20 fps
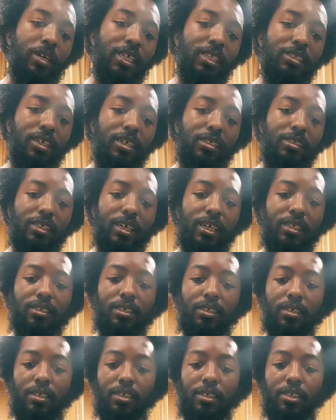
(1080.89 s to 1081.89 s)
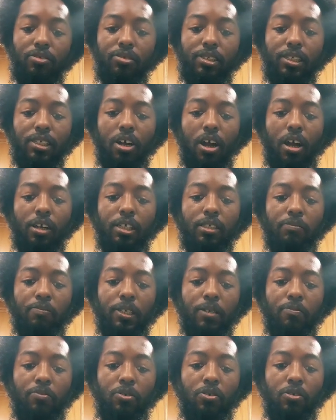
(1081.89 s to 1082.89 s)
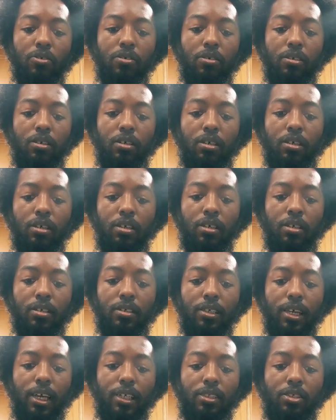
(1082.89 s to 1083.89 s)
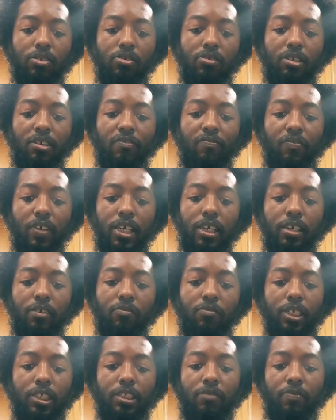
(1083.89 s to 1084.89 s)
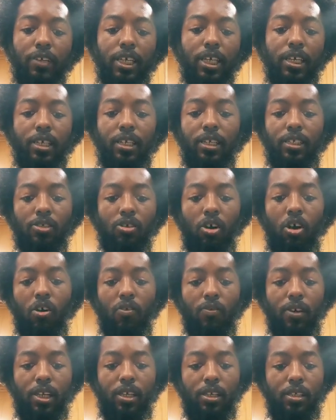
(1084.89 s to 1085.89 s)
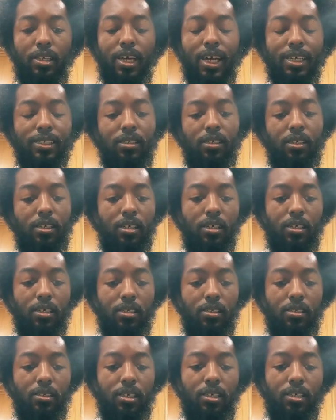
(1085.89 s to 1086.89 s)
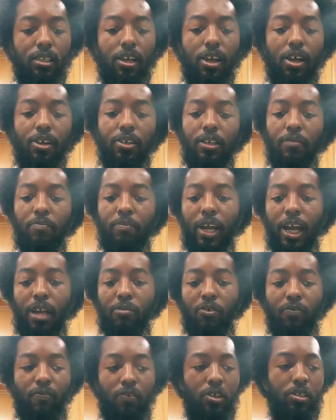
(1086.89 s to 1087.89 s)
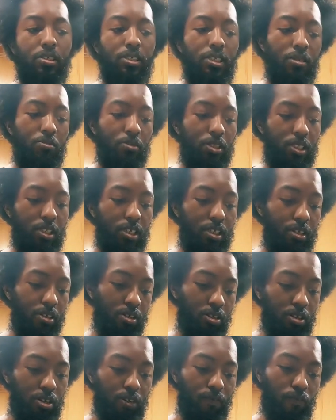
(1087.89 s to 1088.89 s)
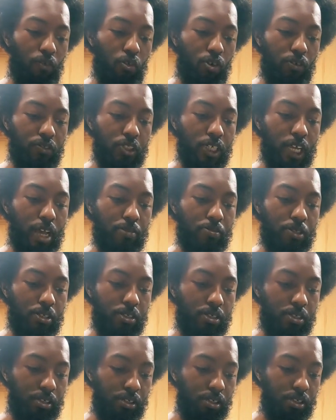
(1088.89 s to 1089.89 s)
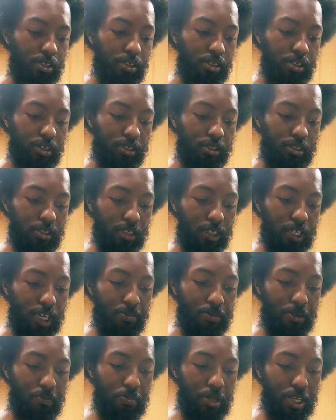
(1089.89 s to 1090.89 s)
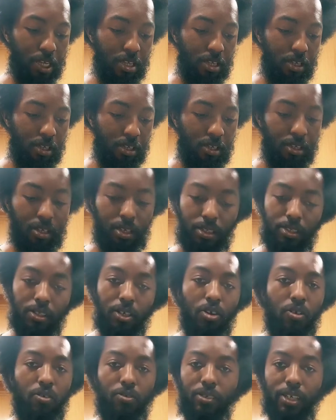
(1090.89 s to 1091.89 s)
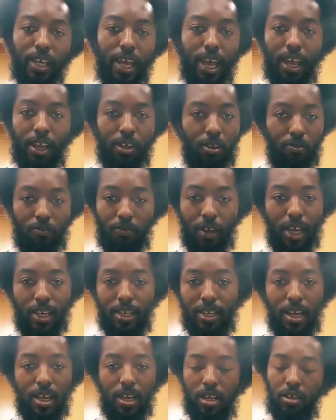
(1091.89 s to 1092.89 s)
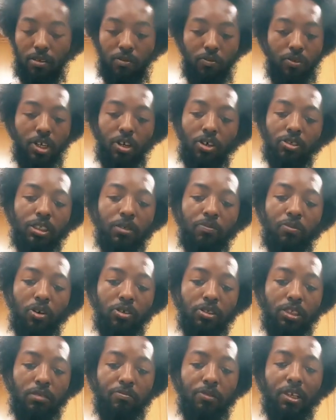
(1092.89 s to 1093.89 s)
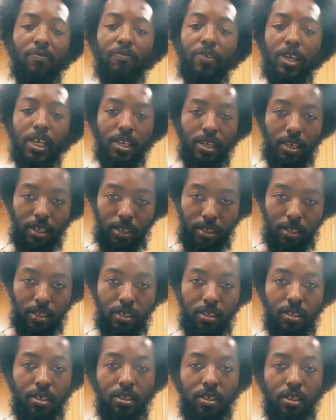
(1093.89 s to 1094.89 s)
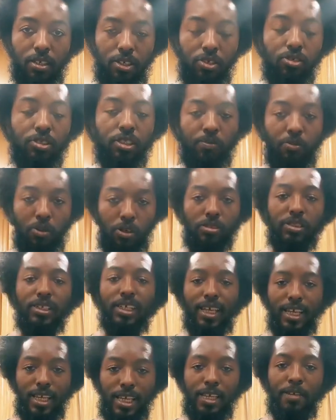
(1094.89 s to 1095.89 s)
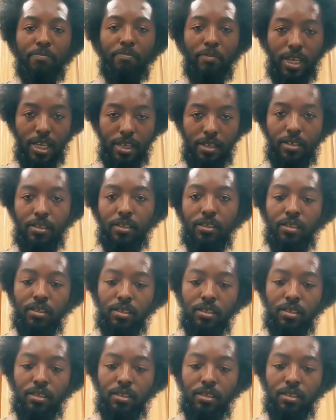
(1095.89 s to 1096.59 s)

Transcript: make something taste good. You see all these people that's doing the vegan, which vegan is already, that's declared in the Bible, 1 Timothy 4th chapter, to come to be. So that right there, we don't supposed to be vegan. You're supposed to eat meat,